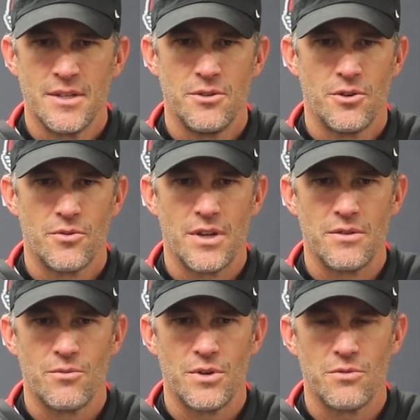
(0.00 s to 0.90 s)
You know,
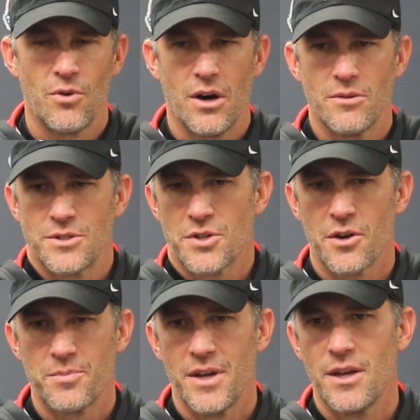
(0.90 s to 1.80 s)
we always
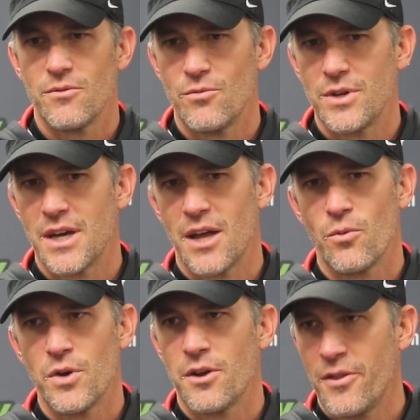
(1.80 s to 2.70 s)
talked about we got to
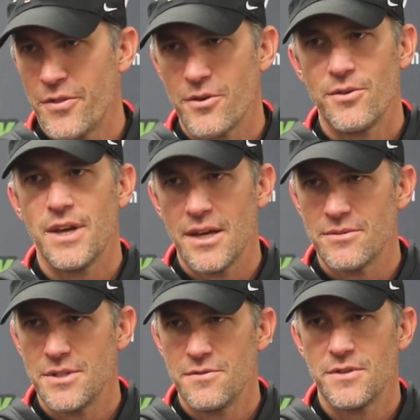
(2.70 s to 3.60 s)
win on third down
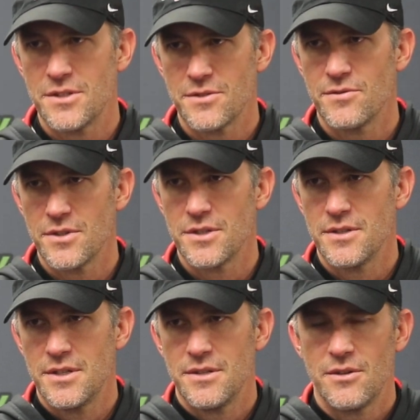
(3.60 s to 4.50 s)
defensively.
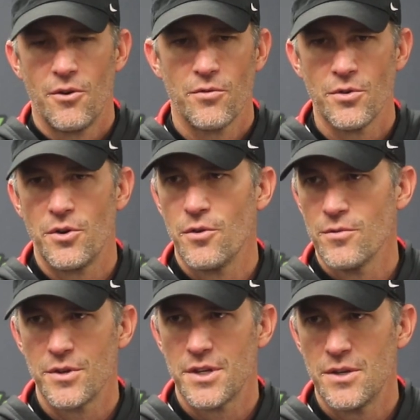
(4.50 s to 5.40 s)
And
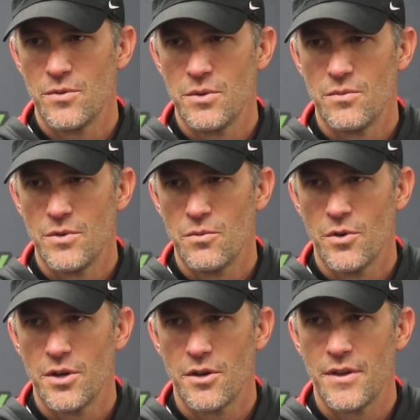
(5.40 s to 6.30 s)
over again, we
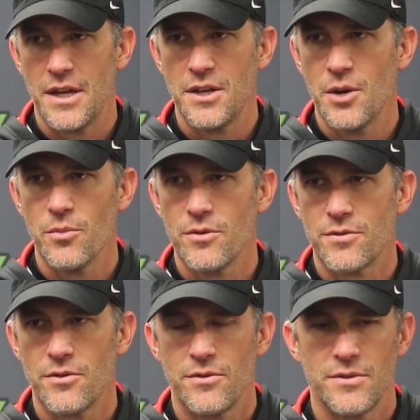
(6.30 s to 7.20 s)
won on that number.
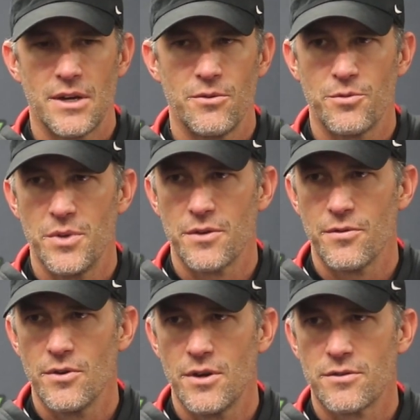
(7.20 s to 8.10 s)
So that was big
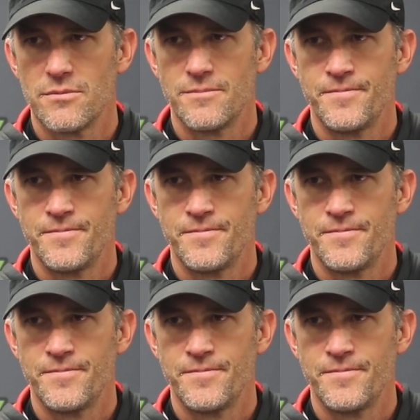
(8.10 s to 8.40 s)
for us.